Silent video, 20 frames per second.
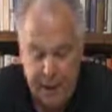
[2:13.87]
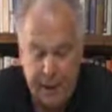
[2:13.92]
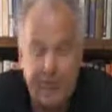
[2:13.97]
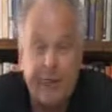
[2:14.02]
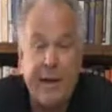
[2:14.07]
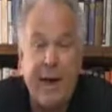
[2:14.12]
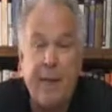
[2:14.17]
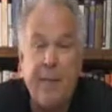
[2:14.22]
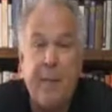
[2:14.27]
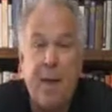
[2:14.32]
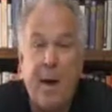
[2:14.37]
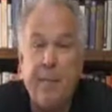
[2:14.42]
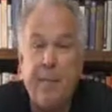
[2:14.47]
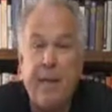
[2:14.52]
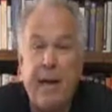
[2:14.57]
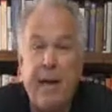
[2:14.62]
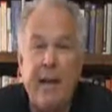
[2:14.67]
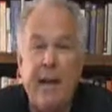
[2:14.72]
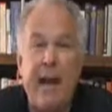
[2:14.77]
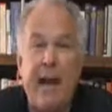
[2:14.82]
Keep up
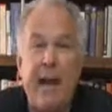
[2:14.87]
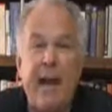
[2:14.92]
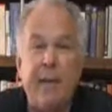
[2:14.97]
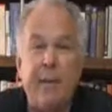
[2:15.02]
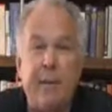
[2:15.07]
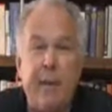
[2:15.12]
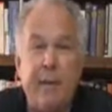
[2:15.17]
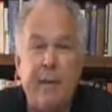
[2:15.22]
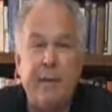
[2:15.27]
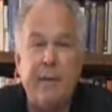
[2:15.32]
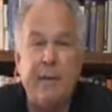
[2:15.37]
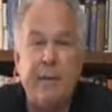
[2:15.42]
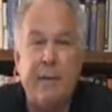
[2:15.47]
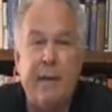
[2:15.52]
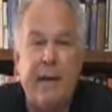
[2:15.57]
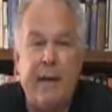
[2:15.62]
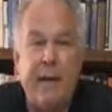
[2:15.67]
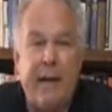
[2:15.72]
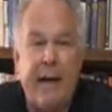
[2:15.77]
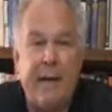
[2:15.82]
the engagement.
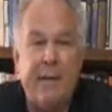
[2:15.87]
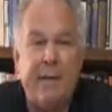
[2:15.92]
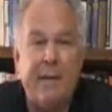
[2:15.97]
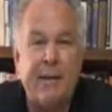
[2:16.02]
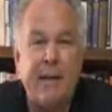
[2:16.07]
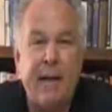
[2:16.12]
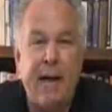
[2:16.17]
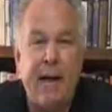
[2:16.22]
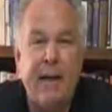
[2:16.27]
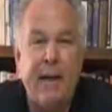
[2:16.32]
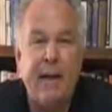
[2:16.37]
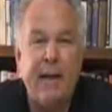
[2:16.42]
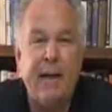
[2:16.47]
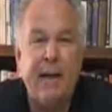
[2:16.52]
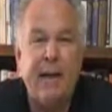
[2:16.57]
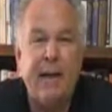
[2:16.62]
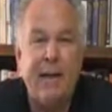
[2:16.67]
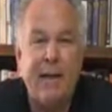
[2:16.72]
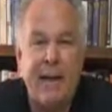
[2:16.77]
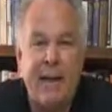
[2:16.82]
It's
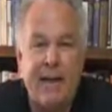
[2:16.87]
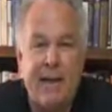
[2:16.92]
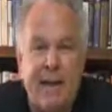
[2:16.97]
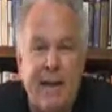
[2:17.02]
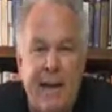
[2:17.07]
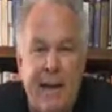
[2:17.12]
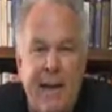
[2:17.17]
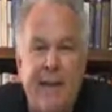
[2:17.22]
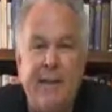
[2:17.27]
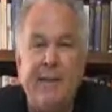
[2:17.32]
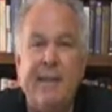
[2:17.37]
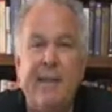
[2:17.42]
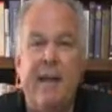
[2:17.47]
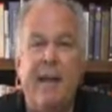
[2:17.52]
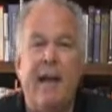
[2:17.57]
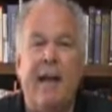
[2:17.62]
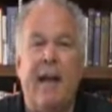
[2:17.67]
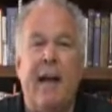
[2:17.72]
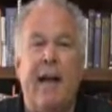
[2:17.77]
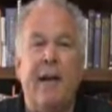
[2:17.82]
easy
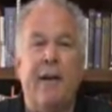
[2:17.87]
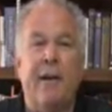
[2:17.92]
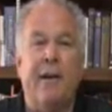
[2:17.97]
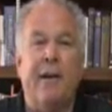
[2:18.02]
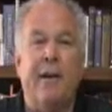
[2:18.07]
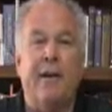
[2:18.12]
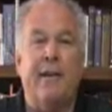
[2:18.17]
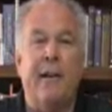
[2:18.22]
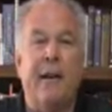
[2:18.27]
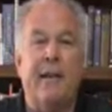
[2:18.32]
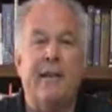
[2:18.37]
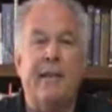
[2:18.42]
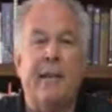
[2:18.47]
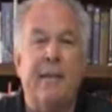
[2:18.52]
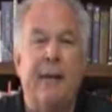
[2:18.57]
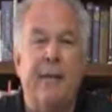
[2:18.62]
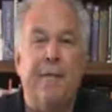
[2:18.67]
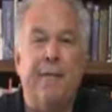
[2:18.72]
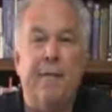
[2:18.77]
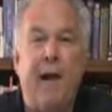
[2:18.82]
to let your
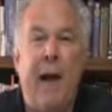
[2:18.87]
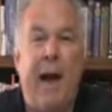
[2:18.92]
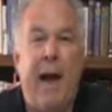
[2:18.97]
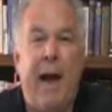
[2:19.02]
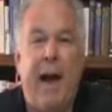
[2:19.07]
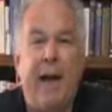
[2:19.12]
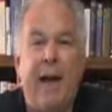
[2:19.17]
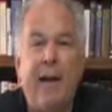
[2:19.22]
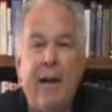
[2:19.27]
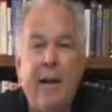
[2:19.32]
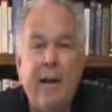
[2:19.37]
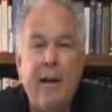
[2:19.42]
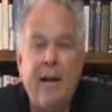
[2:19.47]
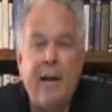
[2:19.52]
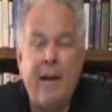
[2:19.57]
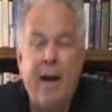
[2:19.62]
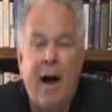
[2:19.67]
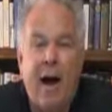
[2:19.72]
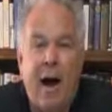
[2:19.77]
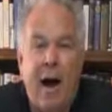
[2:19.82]
intensity flag,
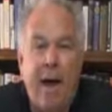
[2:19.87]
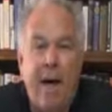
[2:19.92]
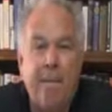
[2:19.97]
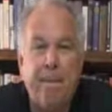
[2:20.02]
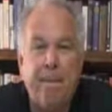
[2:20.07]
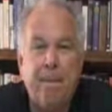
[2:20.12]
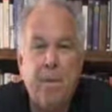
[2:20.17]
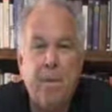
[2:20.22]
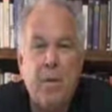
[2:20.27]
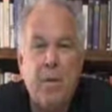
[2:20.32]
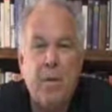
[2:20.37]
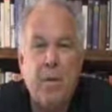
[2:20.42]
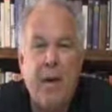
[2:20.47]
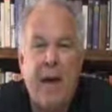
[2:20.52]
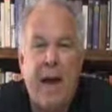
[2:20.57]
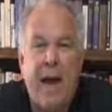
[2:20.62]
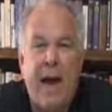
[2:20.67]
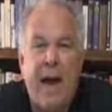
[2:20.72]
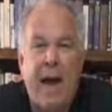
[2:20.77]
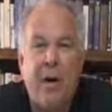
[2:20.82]

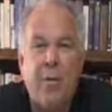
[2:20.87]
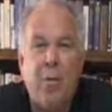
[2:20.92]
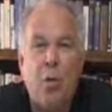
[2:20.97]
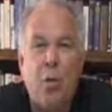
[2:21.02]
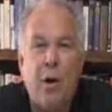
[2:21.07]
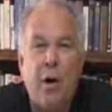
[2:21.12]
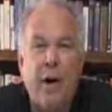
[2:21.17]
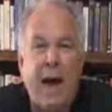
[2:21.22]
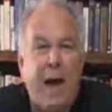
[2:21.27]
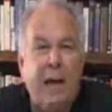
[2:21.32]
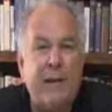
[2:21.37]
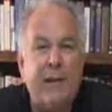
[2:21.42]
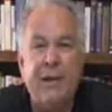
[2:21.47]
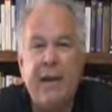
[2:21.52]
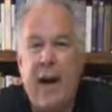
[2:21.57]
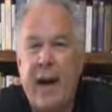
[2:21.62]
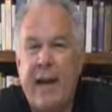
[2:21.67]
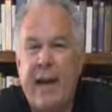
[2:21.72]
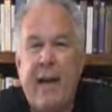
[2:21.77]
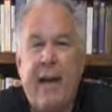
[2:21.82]
and we're not
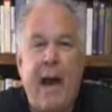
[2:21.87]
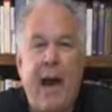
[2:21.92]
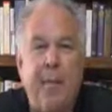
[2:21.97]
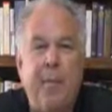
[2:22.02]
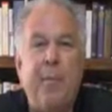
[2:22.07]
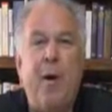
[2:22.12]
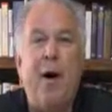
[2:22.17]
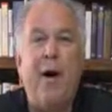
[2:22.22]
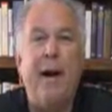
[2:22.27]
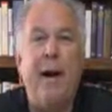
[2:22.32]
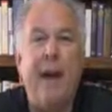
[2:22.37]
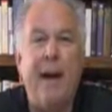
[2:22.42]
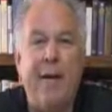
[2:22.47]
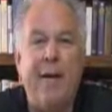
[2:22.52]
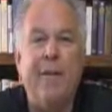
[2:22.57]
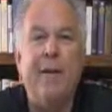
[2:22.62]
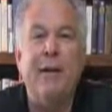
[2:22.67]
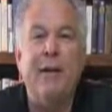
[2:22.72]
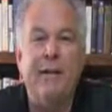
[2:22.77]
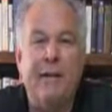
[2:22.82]
checking up on
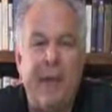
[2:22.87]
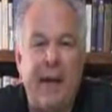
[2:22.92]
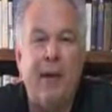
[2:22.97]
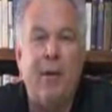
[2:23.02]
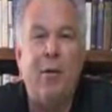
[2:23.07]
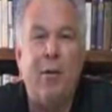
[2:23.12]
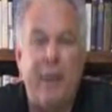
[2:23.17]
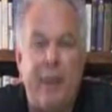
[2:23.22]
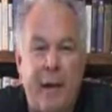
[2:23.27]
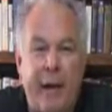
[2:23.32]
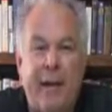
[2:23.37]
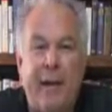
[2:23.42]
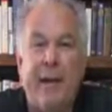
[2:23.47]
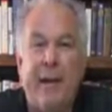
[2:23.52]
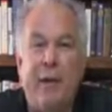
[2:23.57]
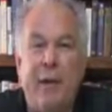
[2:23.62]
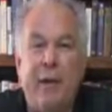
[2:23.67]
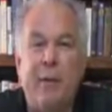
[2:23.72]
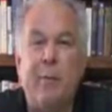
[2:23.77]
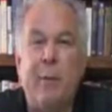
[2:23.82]
every single thing
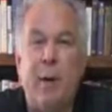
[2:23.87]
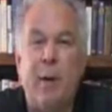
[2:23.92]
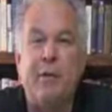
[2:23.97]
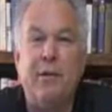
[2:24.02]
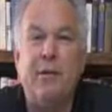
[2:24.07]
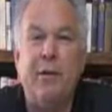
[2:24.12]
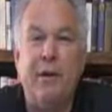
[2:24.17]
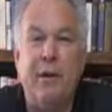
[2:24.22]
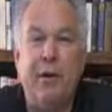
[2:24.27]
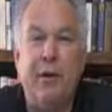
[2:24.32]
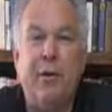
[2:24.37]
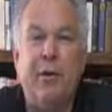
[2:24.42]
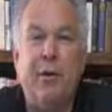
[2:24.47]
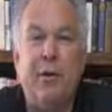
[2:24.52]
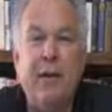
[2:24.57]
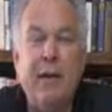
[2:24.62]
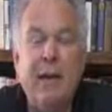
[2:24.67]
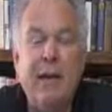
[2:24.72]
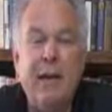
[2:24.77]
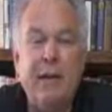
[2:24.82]
that you're supposed to do.